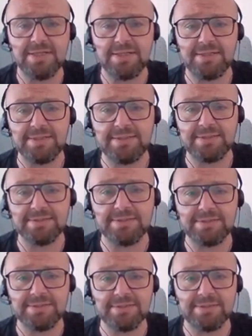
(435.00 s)
And
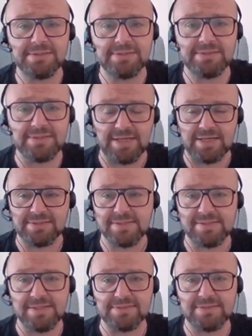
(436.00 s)
yeah, as I
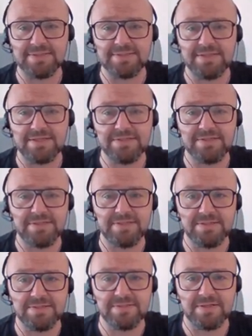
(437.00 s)
said, success
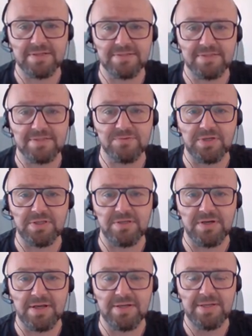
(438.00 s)

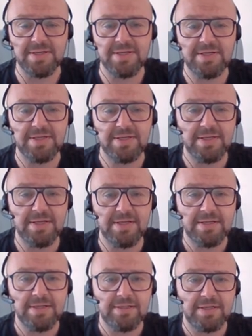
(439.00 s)
criteria.
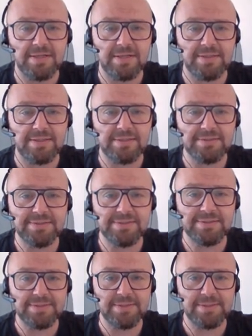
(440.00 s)
And
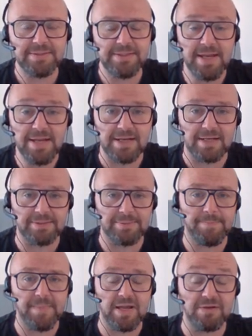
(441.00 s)
yeah,
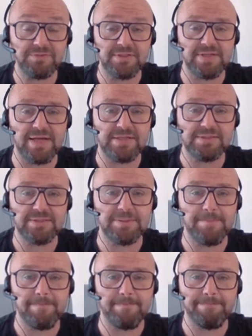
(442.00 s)
after that,
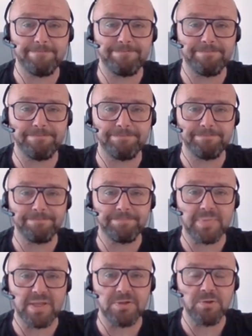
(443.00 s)

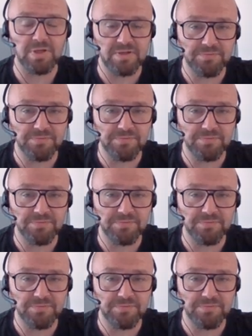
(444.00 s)
you